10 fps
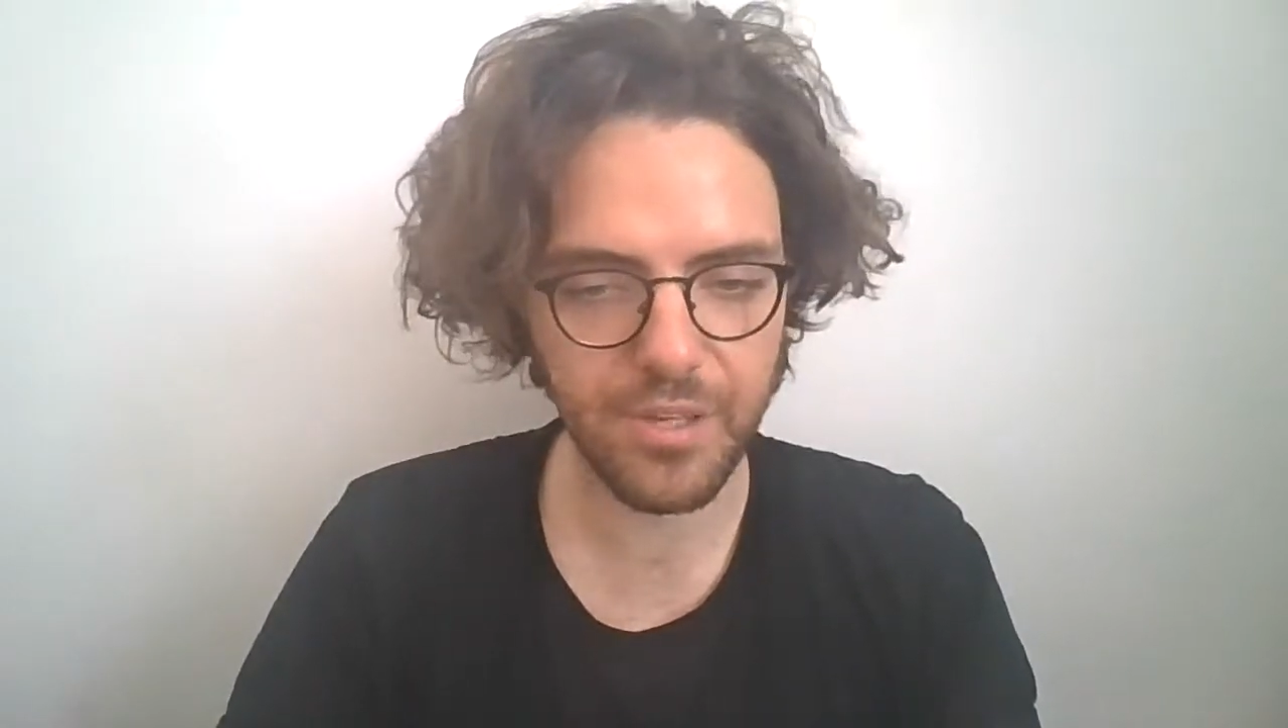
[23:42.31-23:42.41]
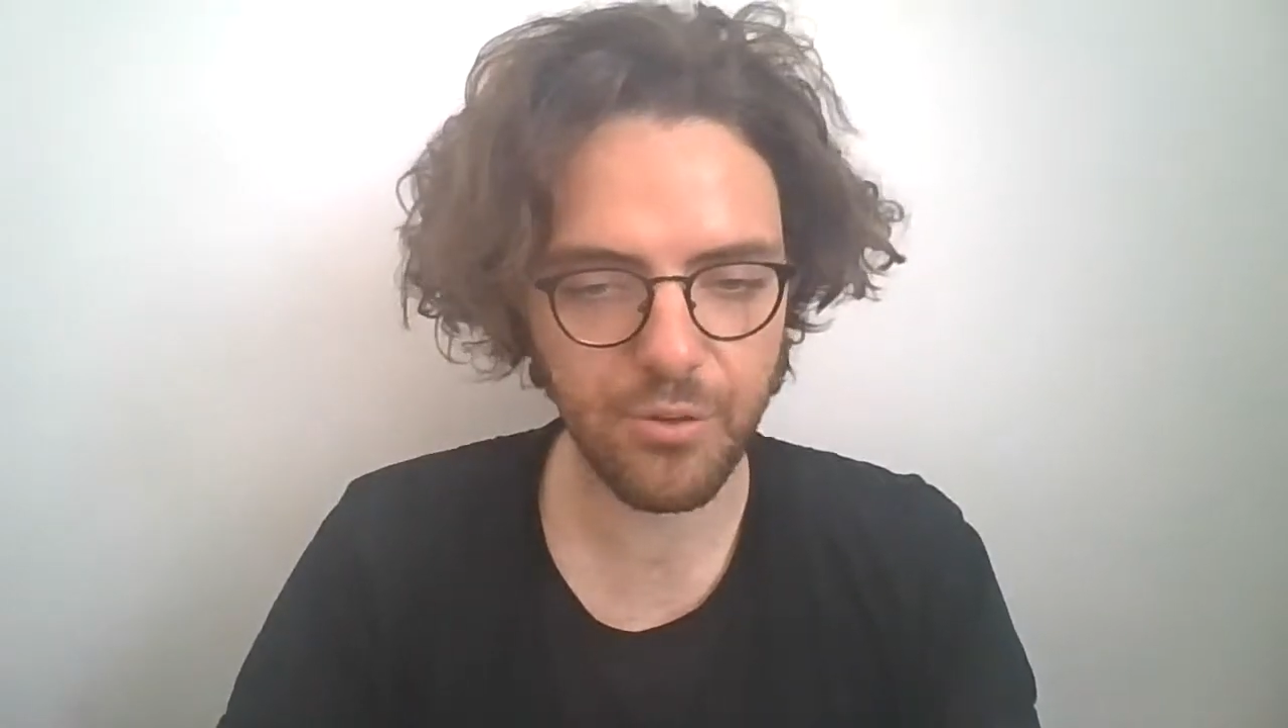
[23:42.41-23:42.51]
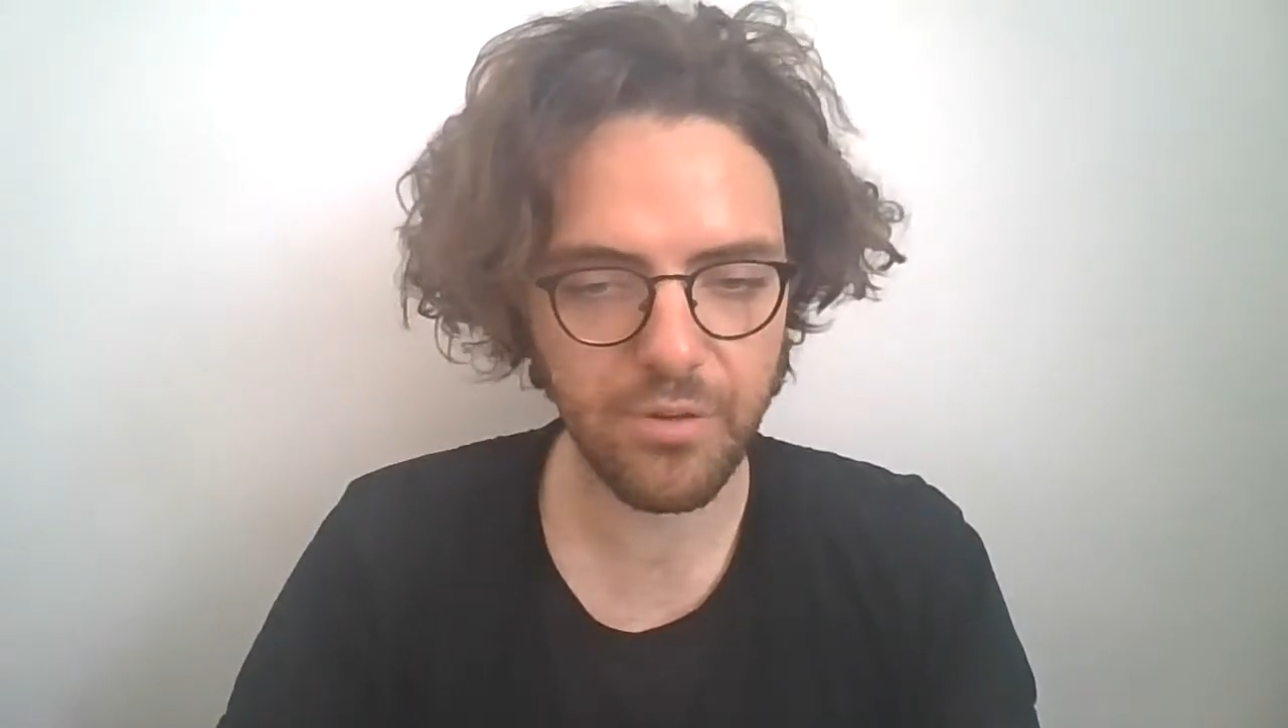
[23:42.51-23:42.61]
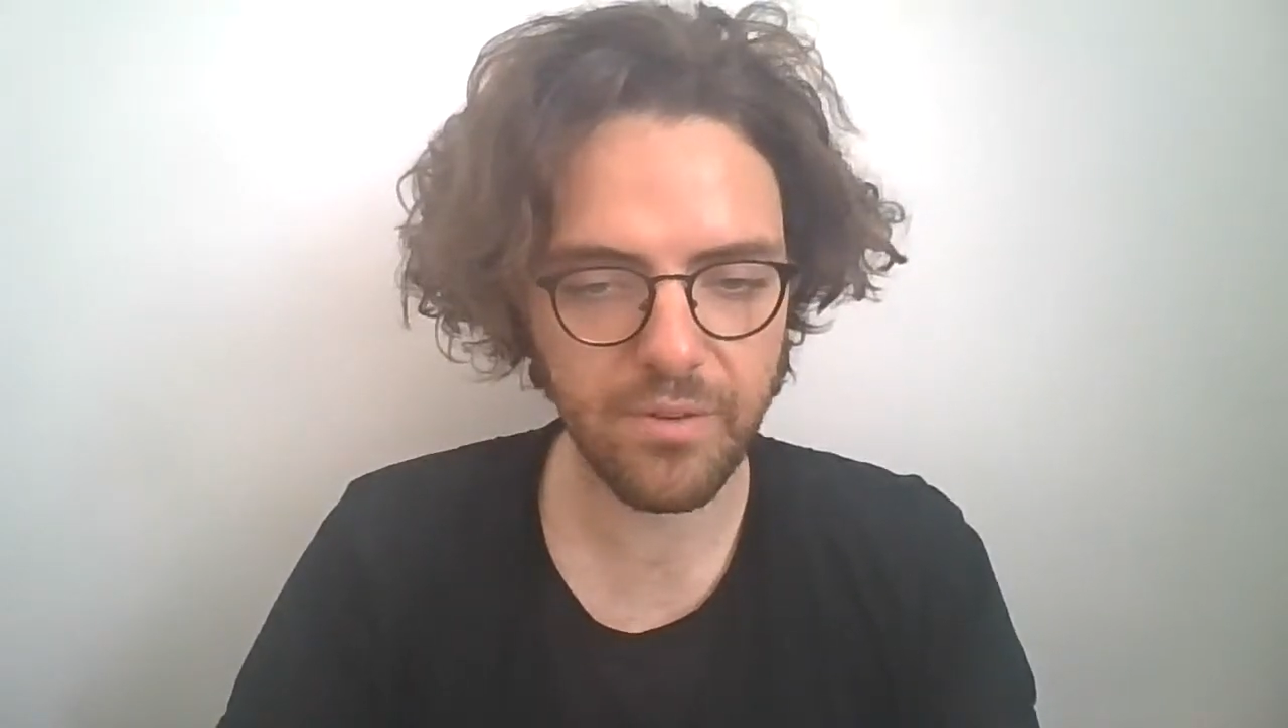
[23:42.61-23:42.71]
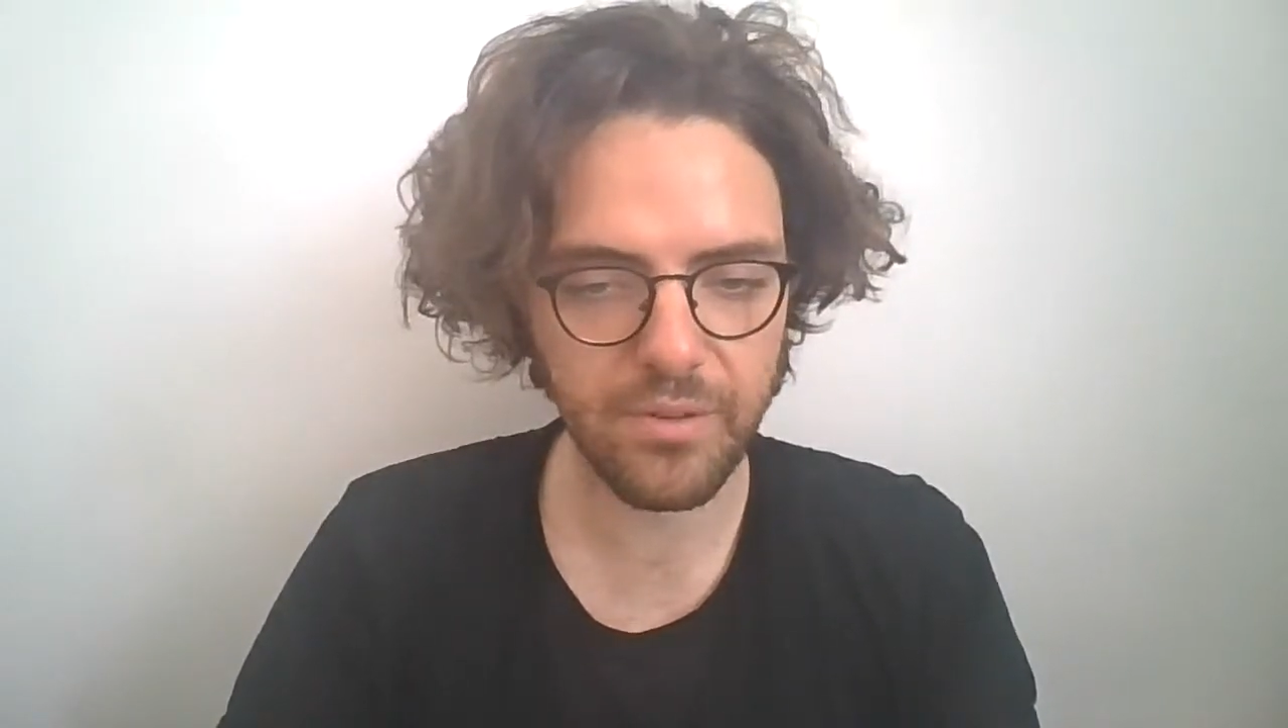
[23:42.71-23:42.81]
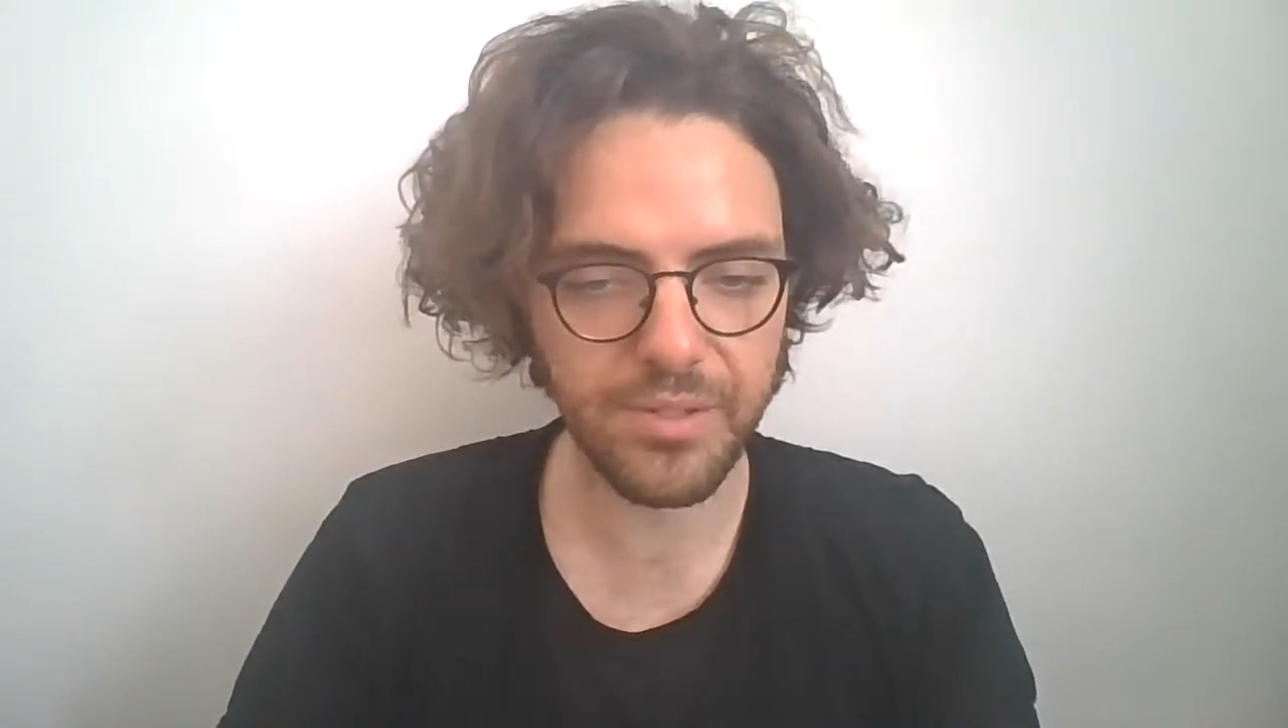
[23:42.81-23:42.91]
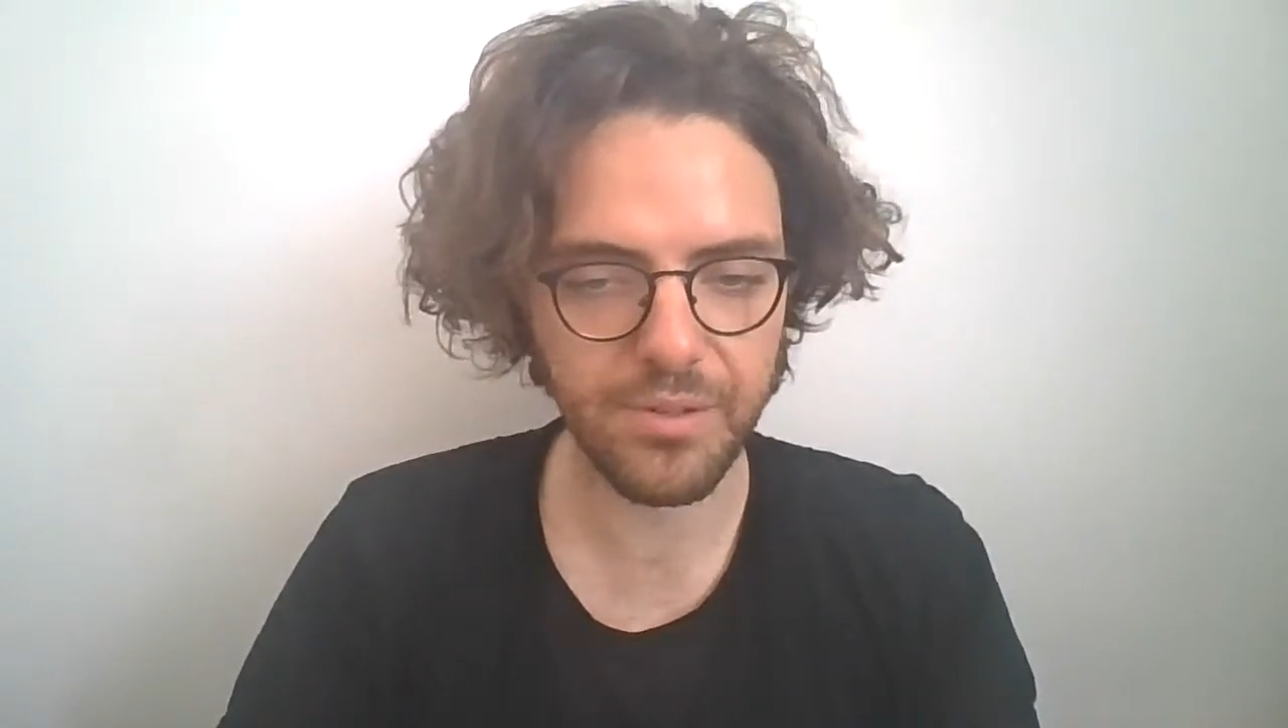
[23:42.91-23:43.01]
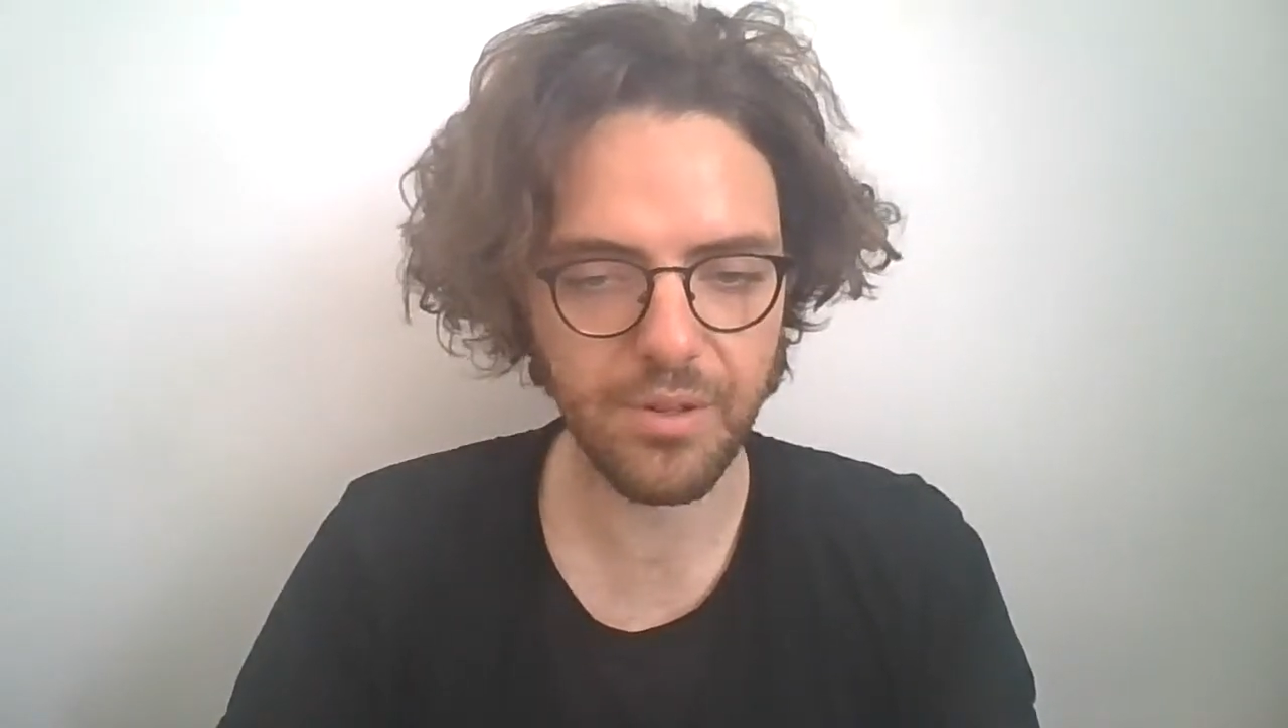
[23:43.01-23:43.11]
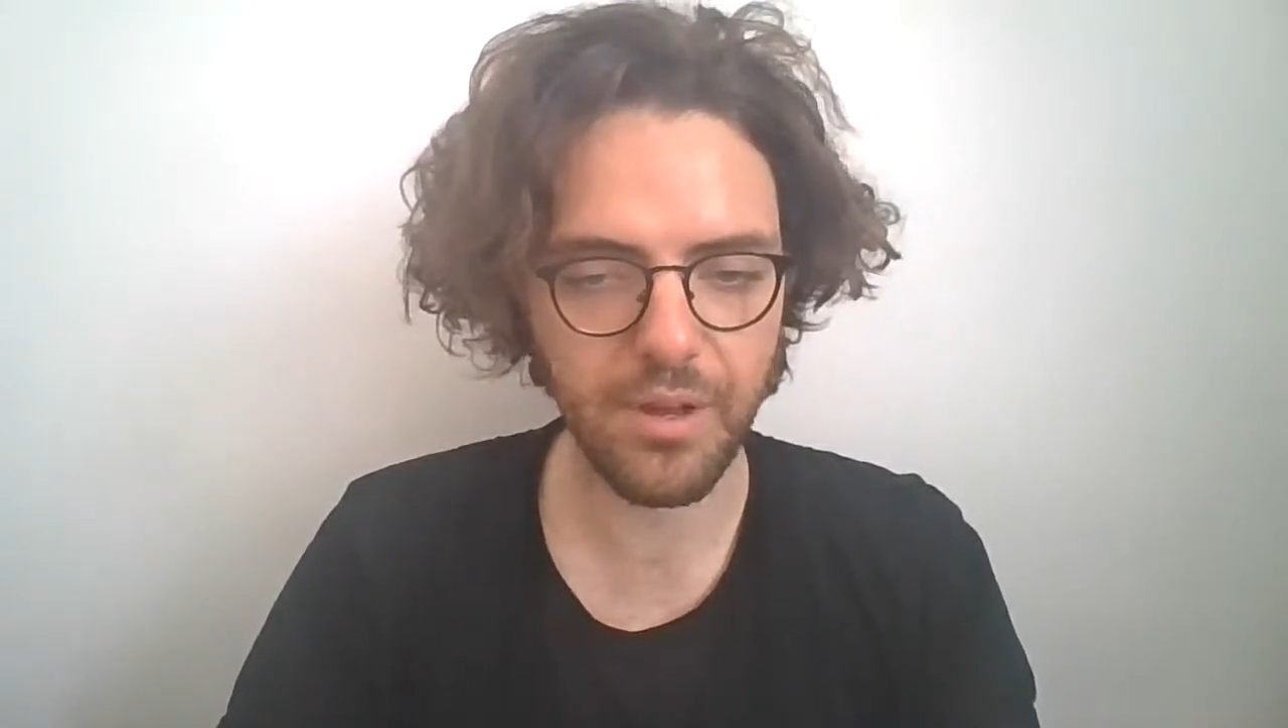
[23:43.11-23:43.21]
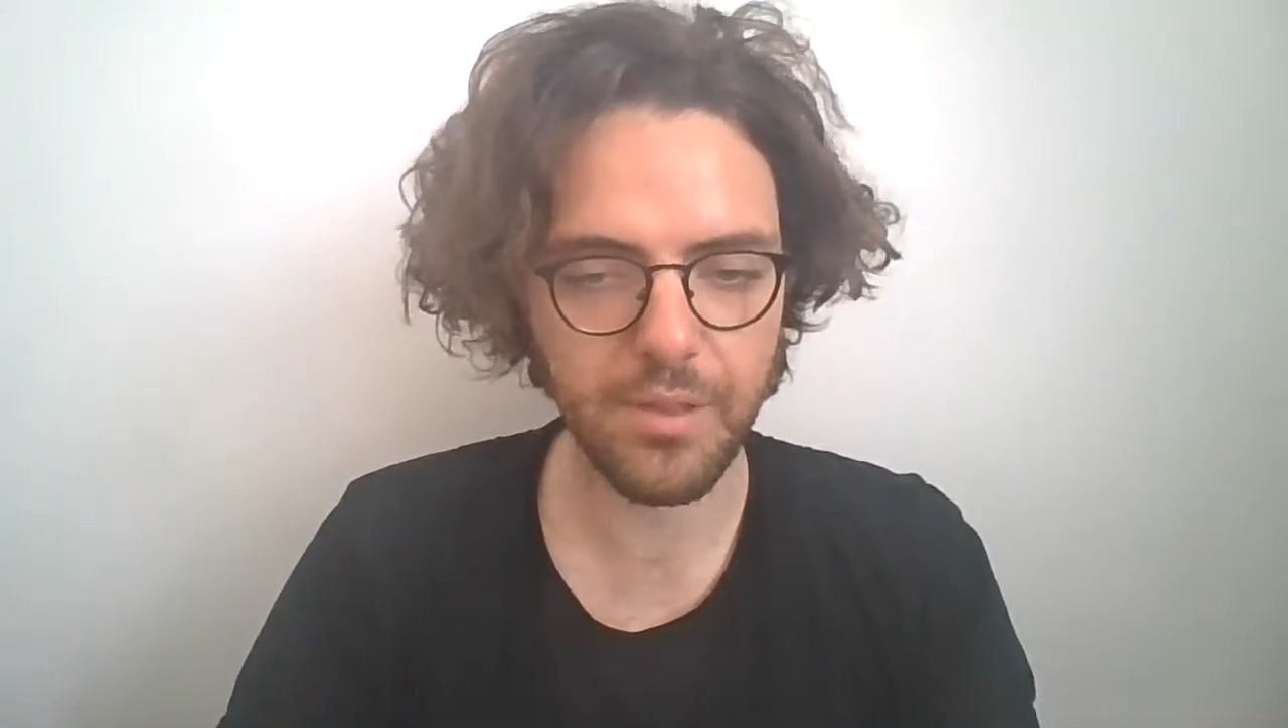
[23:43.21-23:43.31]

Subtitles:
universal